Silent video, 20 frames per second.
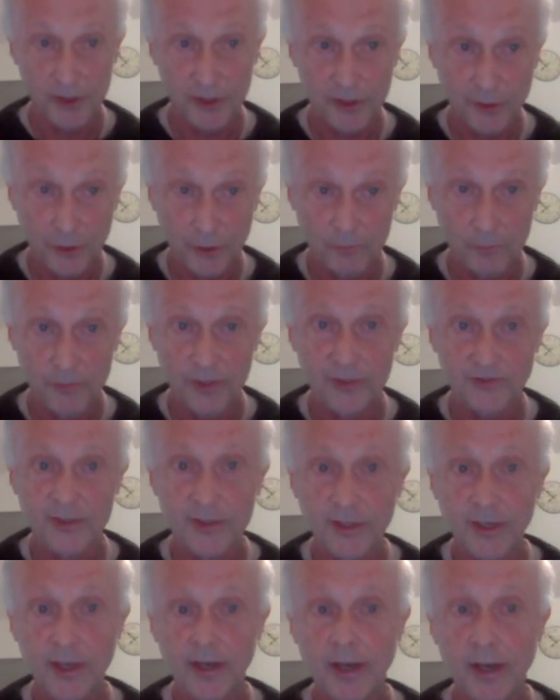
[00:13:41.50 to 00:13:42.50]
at all.
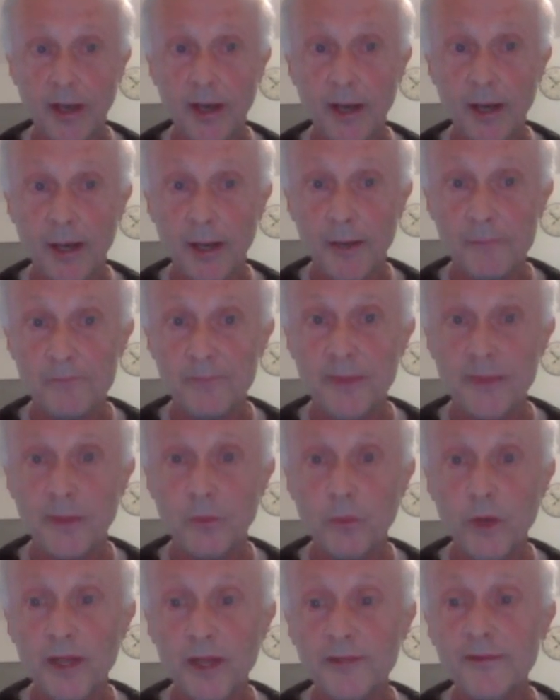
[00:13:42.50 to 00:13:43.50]
But
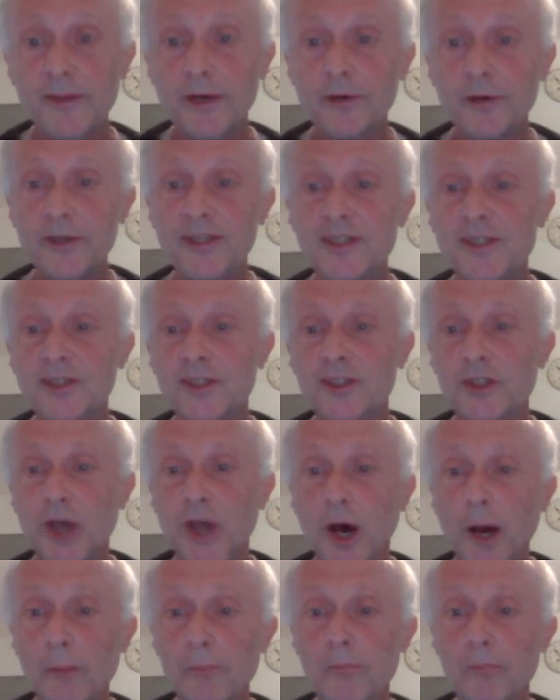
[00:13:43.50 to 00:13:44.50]
when there is
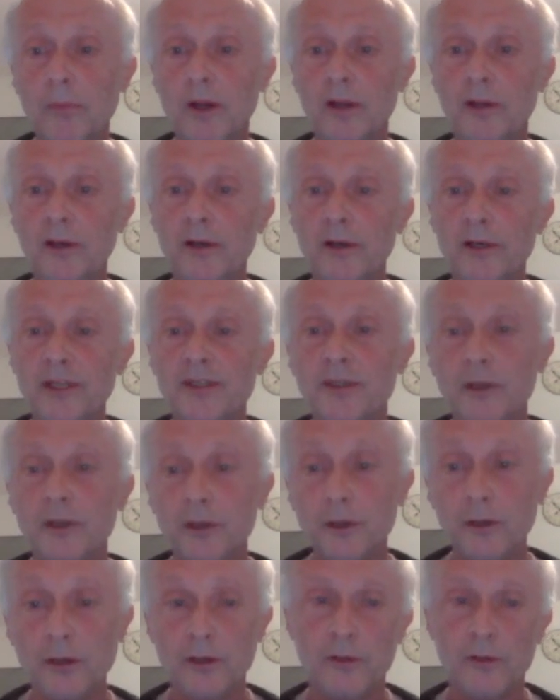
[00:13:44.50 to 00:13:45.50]
some
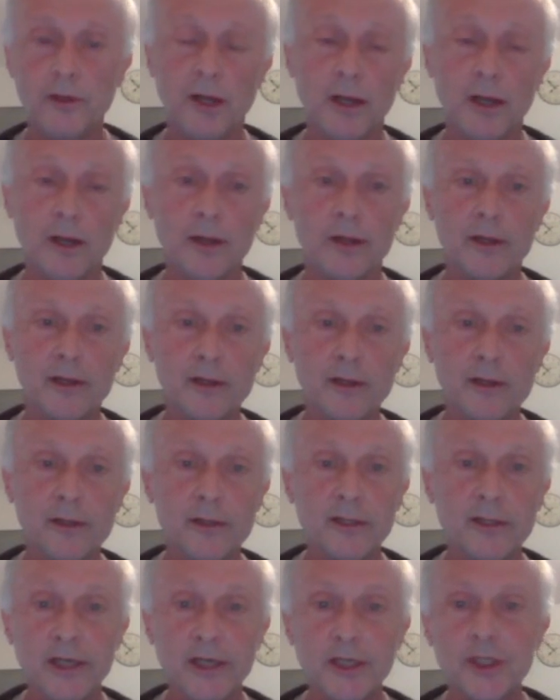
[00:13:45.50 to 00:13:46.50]
little
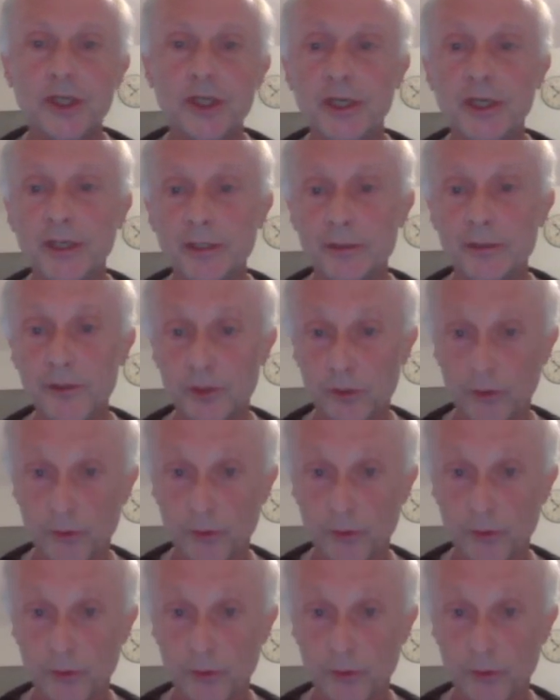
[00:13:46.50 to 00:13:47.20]
glitch in the source